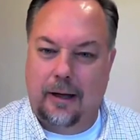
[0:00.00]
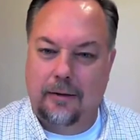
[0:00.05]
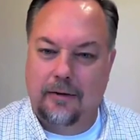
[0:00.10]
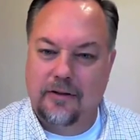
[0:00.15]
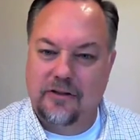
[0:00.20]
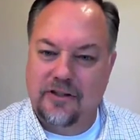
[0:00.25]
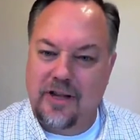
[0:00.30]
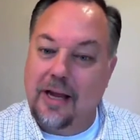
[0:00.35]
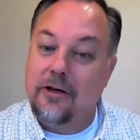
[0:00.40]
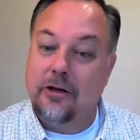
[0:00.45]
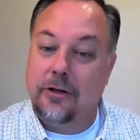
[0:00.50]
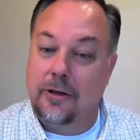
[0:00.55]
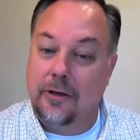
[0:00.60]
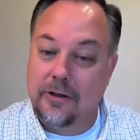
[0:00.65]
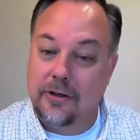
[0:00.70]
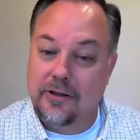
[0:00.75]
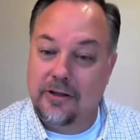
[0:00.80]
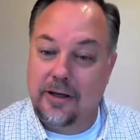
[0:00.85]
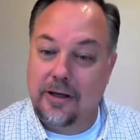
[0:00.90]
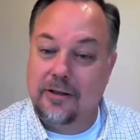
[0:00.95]

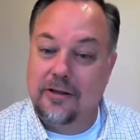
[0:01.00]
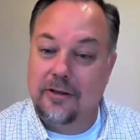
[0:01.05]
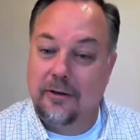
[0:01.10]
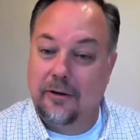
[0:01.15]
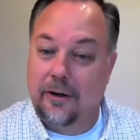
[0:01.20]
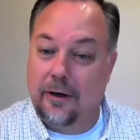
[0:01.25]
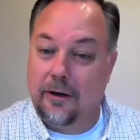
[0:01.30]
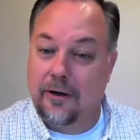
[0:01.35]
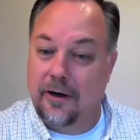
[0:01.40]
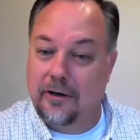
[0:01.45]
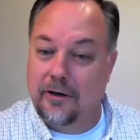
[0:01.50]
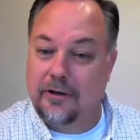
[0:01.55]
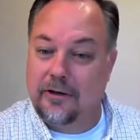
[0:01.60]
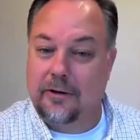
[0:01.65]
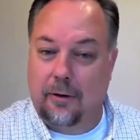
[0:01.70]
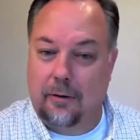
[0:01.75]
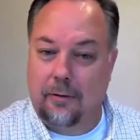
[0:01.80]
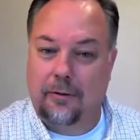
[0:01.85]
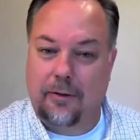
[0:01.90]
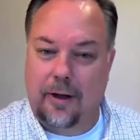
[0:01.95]
sections into their
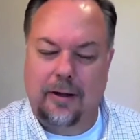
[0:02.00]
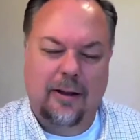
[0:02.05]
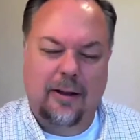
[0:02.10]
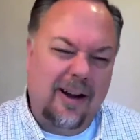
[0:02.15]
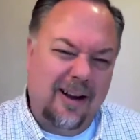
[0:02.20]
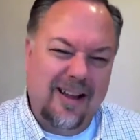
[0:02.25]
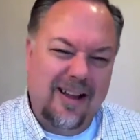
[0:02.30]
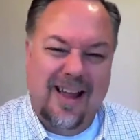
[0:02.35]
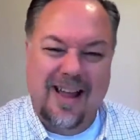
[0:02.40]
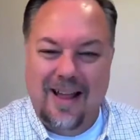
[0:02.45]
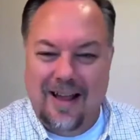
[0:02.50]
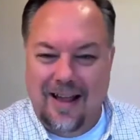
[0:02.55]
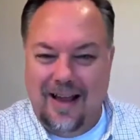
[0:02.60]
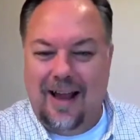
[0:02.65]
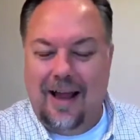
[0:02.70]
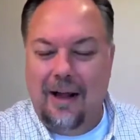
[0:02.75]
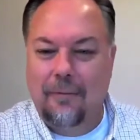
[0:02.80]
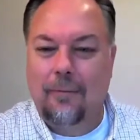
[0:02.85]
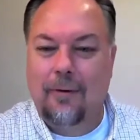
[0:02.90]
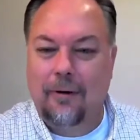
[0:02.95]
initial thing. Like,
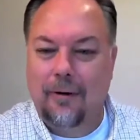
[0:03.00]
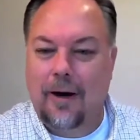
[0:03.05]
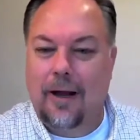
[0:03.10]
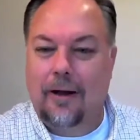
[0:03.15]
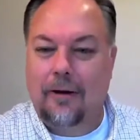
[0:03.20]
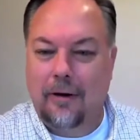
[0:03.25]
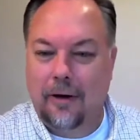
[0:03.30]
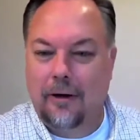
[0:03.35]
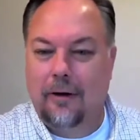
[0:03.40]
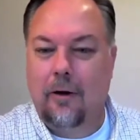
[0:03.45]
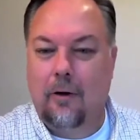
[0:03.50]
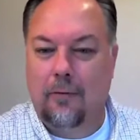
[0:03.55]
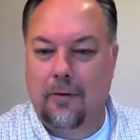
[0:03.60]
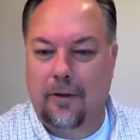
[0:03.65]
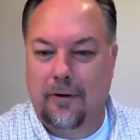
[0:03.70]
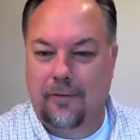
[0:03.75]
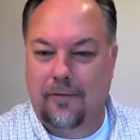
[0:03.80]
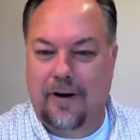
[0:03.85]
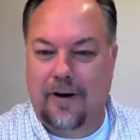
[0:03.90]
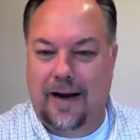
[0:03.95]
we're not going to
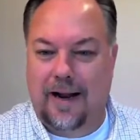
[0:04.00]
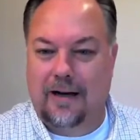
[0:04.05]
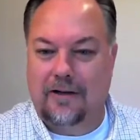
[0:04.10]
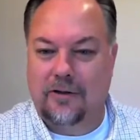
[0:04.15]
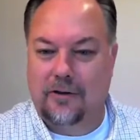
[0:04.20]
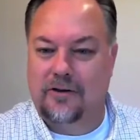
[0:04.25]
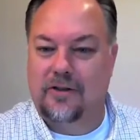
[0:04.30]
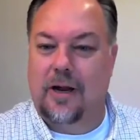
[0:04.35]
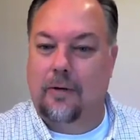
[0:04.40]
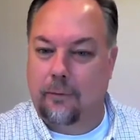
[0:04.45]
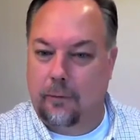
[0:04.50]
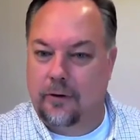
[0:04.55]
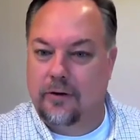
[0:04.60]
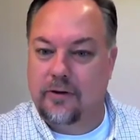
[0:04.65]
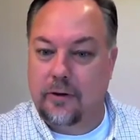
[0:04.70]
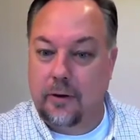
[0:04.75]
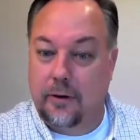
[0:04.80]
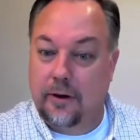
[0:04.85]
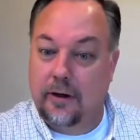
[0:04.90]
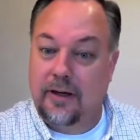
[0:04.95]
over the financial stuff. We're
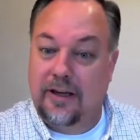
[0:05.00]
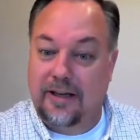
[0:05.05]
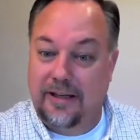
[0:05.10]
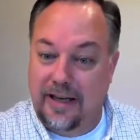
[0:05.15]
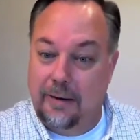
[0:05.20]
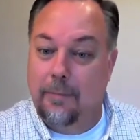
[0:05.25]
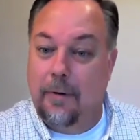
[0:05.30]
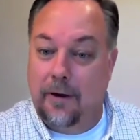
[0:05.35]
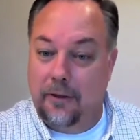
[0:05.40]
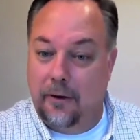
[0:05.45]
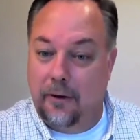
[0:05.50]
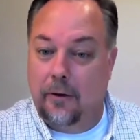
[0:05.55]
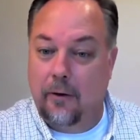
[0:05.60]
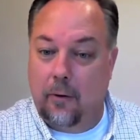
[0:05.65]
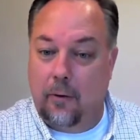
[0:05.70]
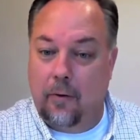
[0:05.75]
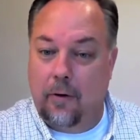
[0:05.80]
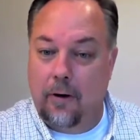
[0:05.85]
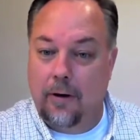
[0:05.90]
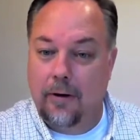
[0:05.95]
just going to keep on the
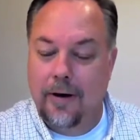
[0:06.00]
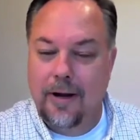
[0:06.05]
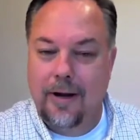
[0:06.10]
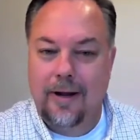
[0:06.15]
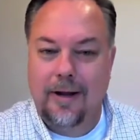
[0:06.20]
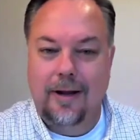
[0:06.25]
core.